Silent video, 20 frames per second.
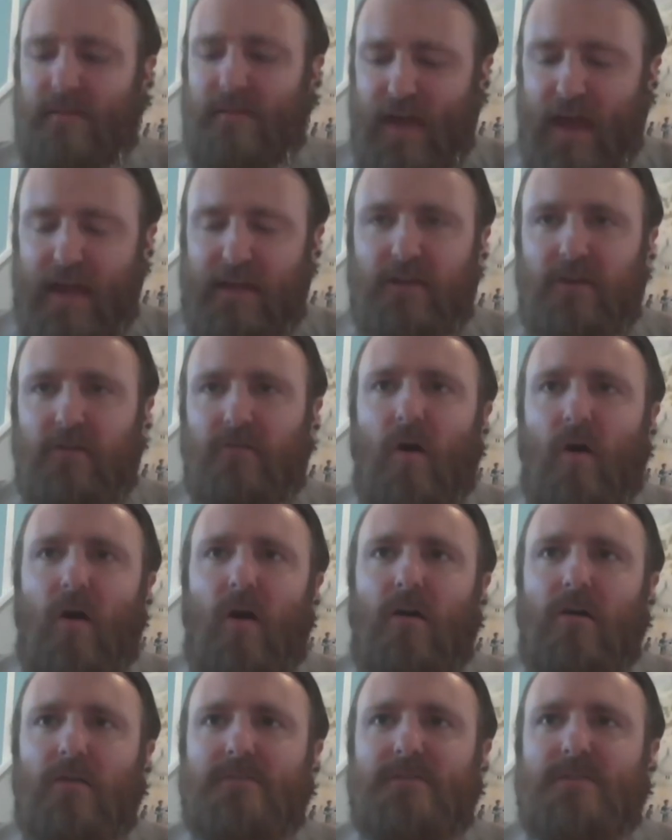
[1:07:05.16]
Thank you
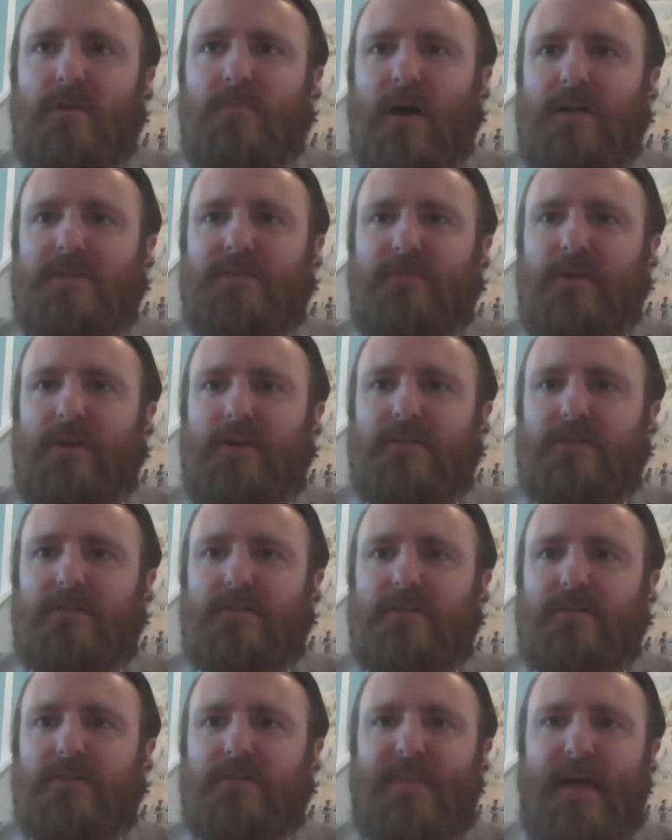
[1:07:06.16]
all so much for your
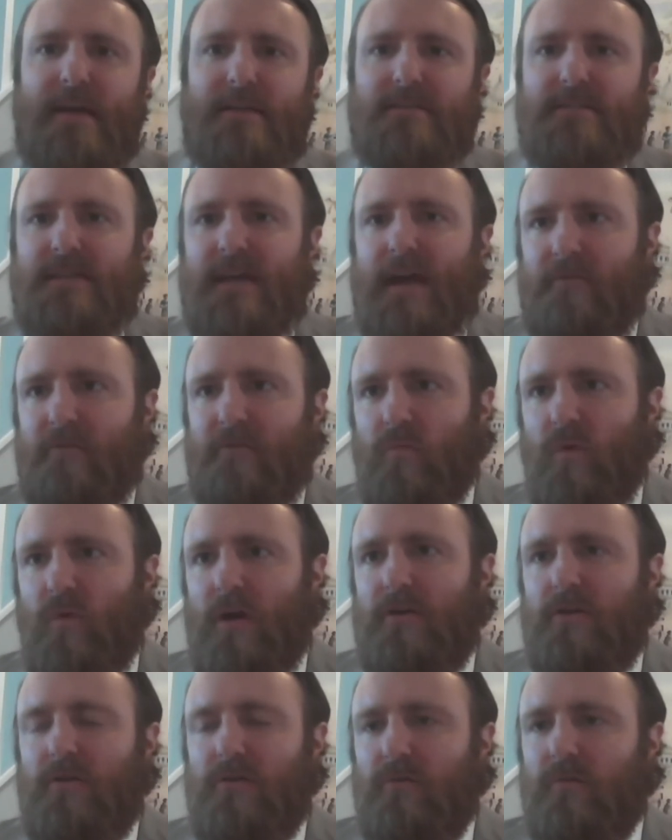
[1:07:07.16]
time. Thanks to
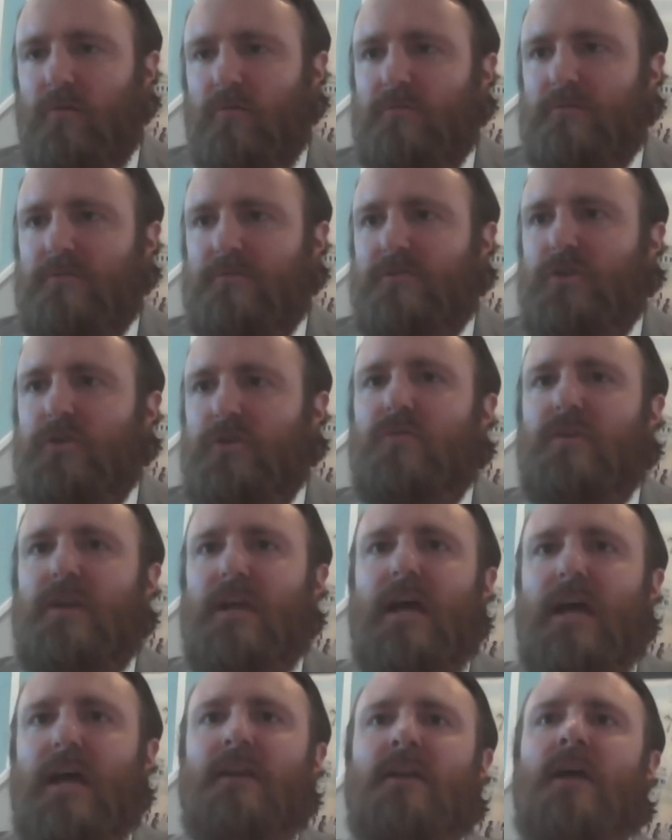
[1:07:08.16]
everyone who tuned
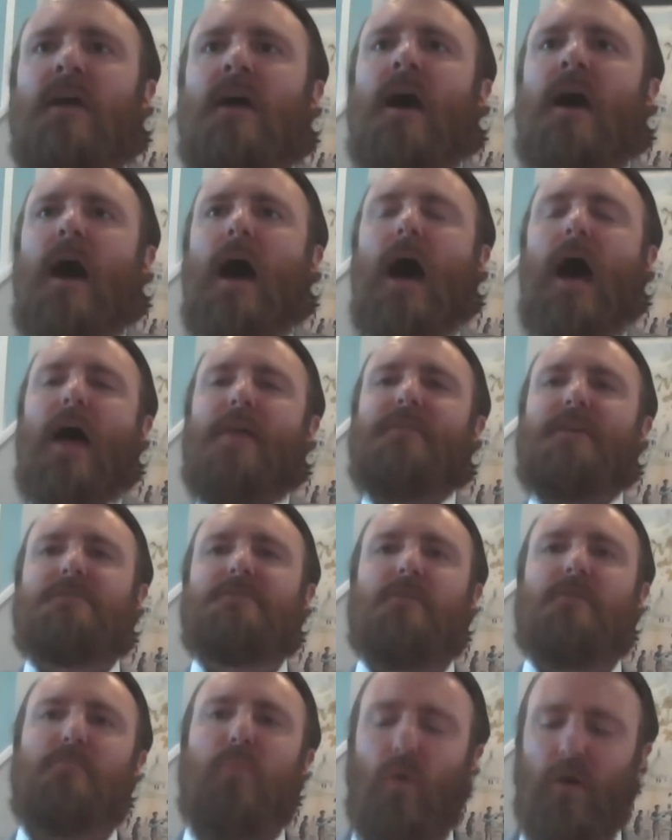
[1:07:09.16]
in. Uh, these
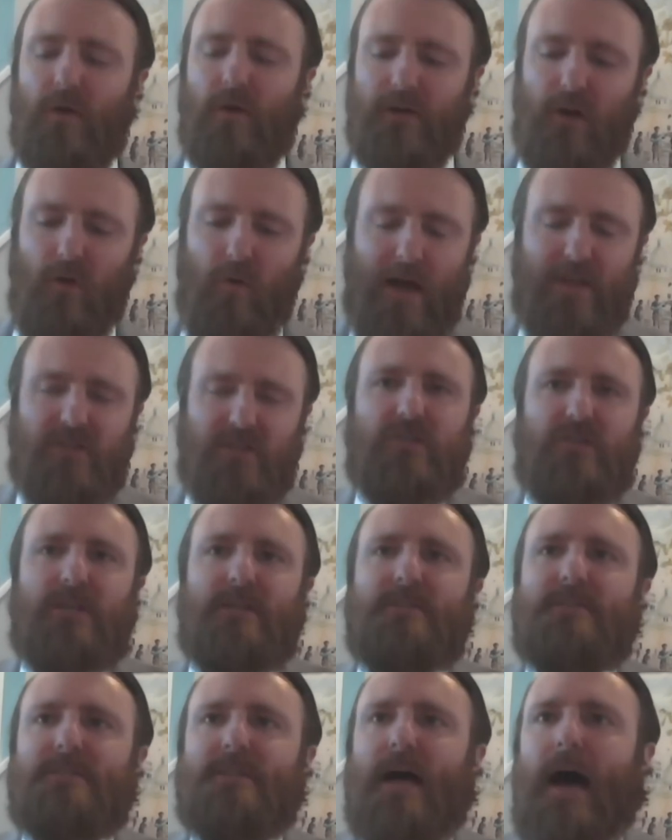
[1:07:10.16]
are important
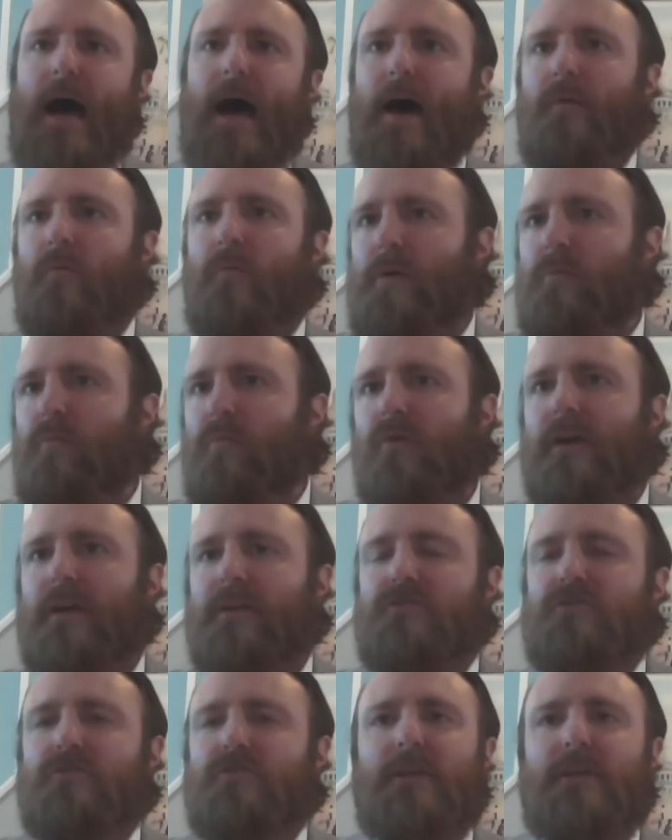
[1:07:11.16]
questions. we will
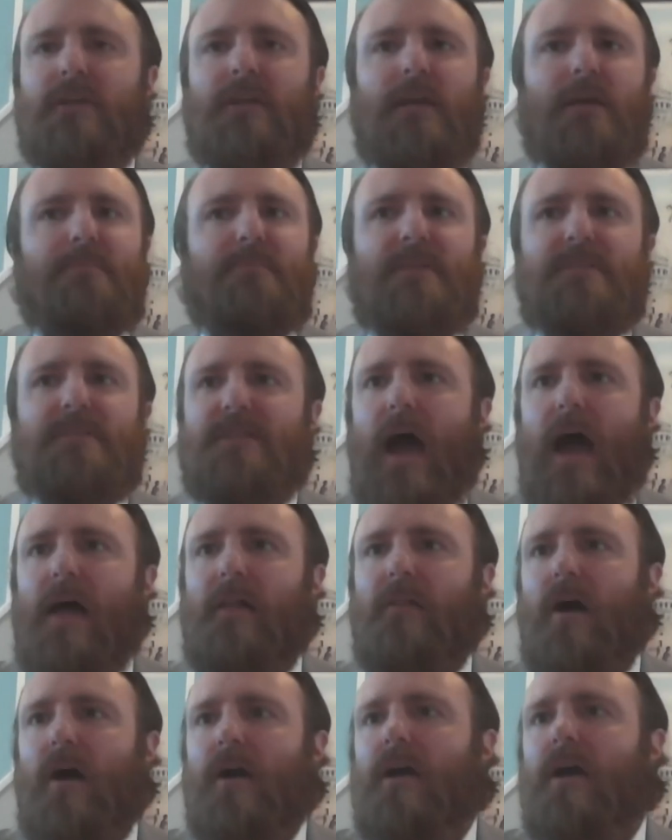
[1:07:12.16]
keep this
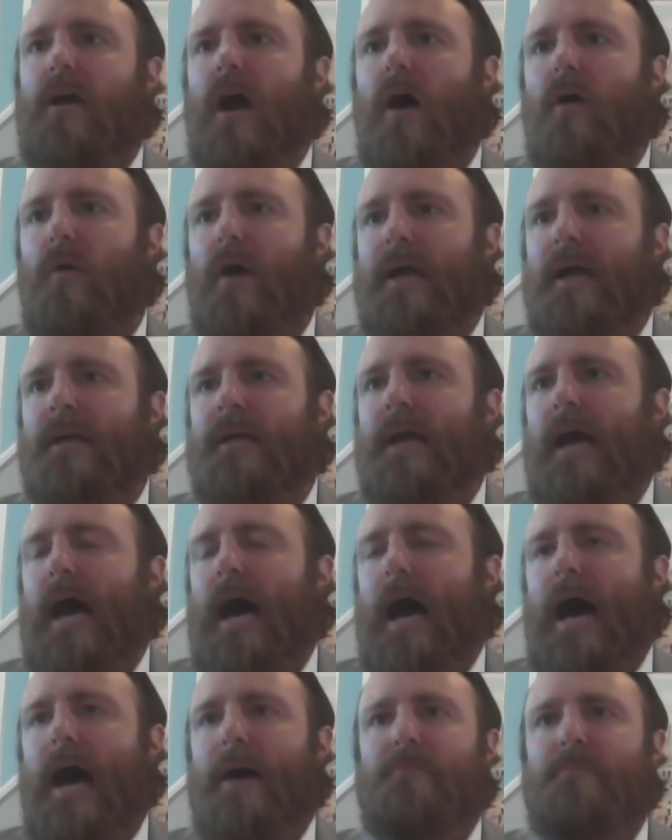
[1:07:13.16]
dialogue going.
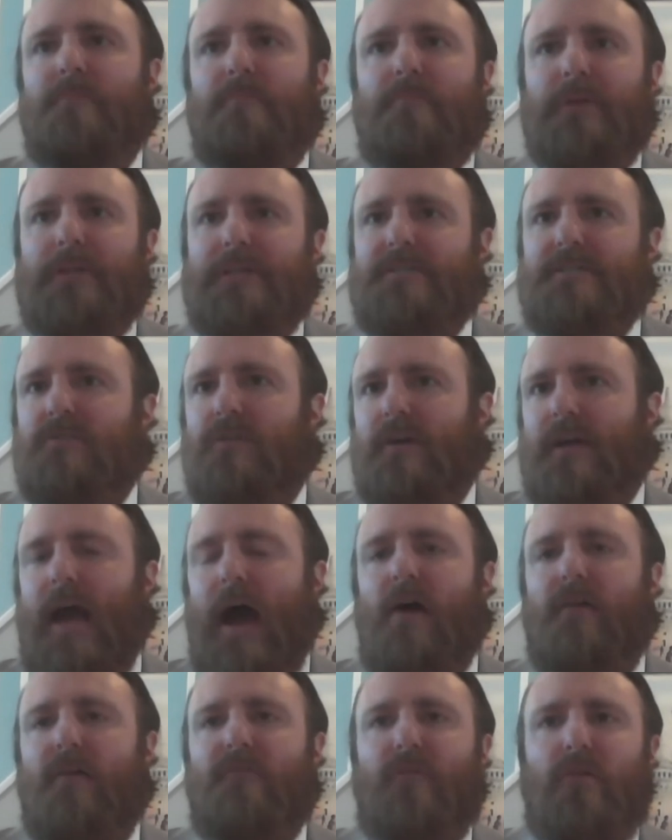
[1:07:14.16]
Um, please look
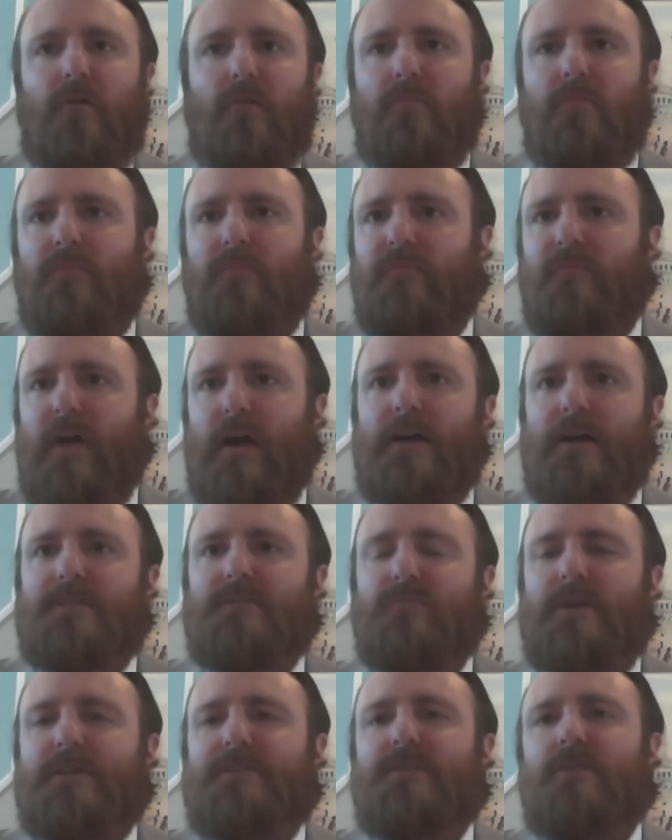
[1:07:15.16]
out for
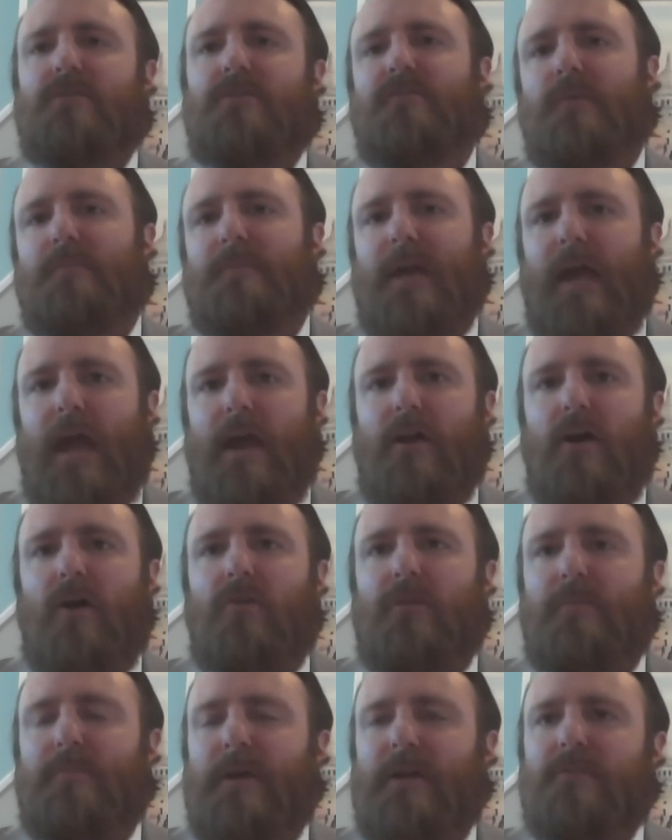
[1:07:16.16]
various research from Cato,
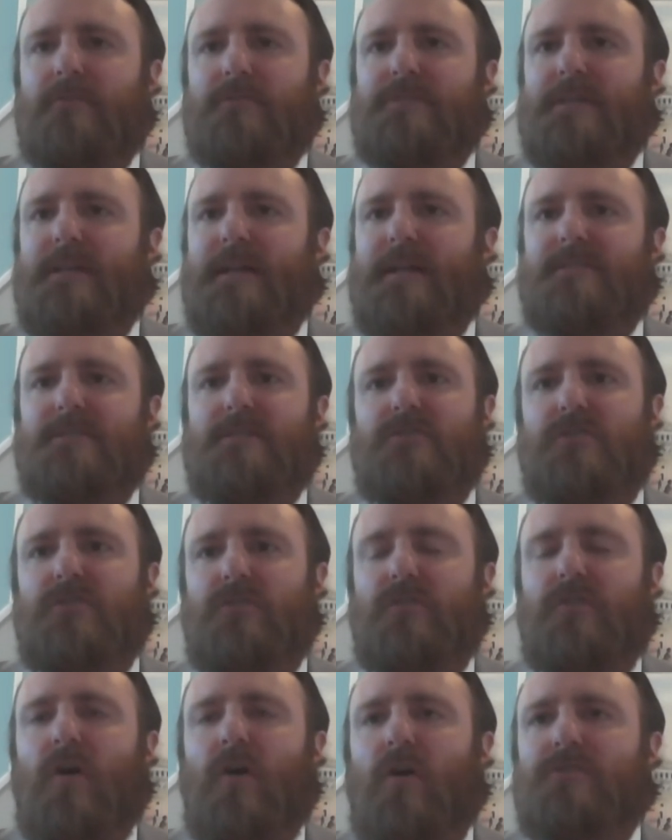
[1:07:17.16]
the Peterson
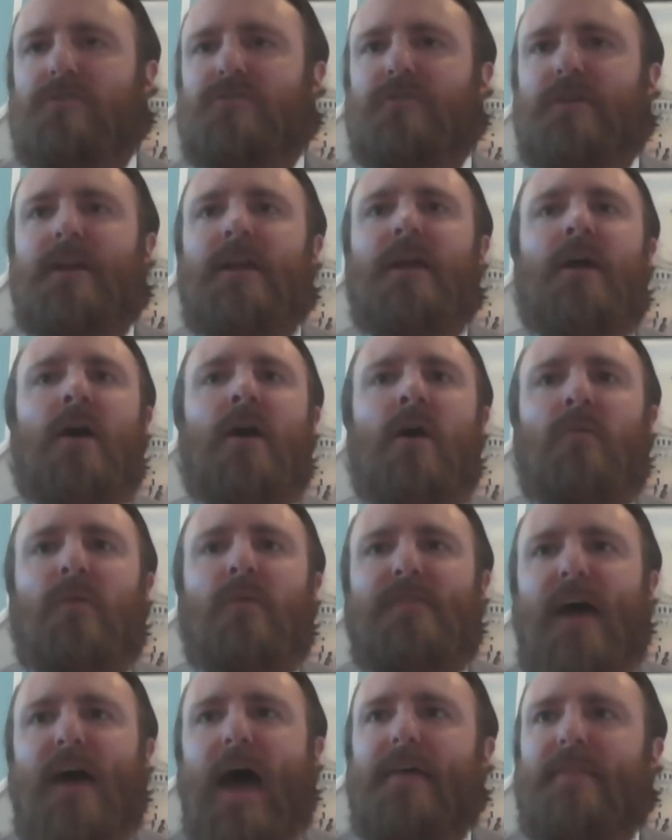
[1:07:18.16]
Institute, and R Street.
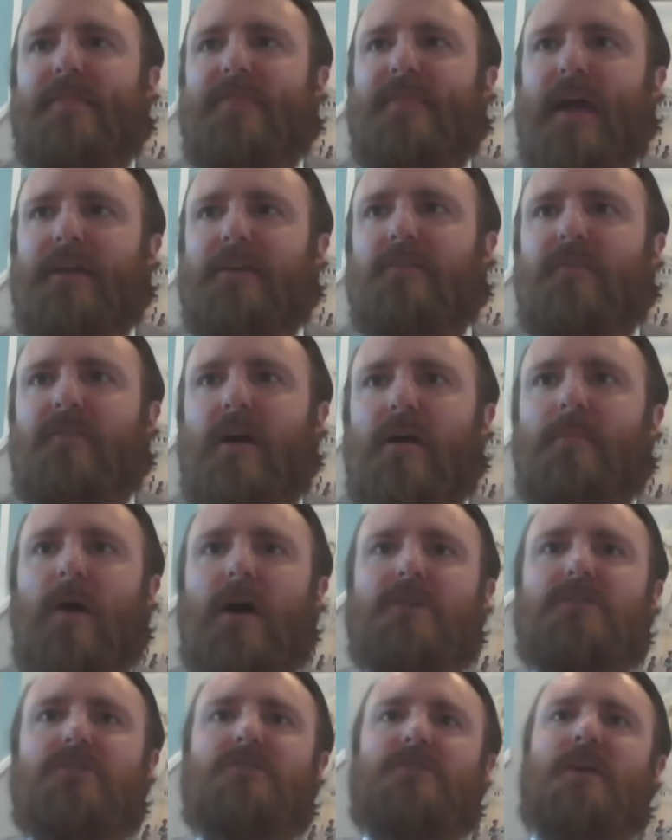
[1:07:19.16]
With that, thank you very
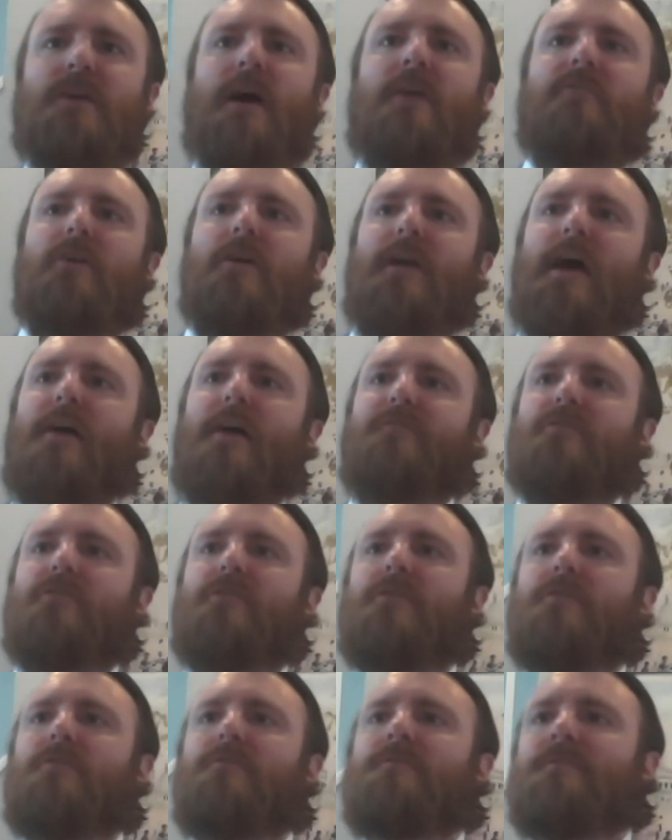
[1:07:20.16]
much. Have a good
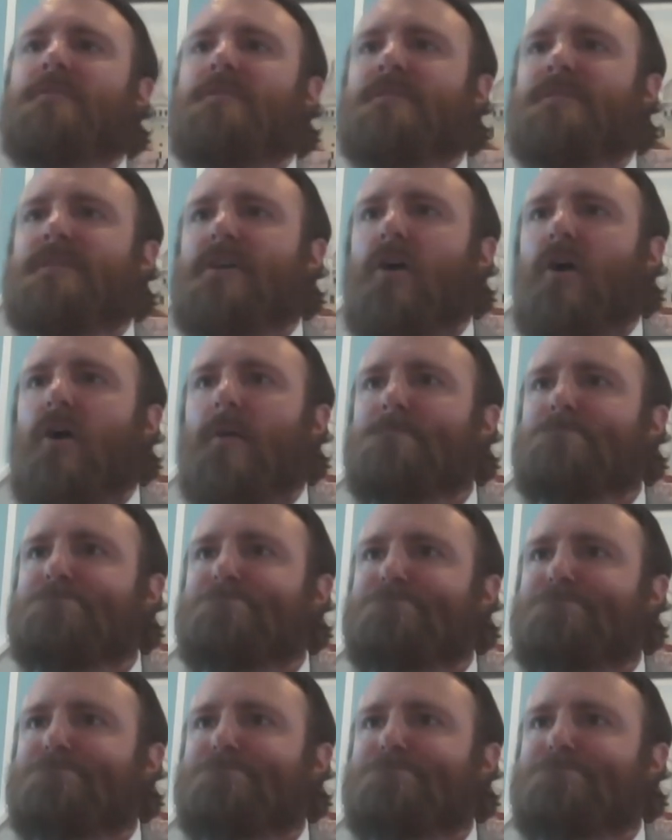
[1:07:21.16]
afternoon. See y'all.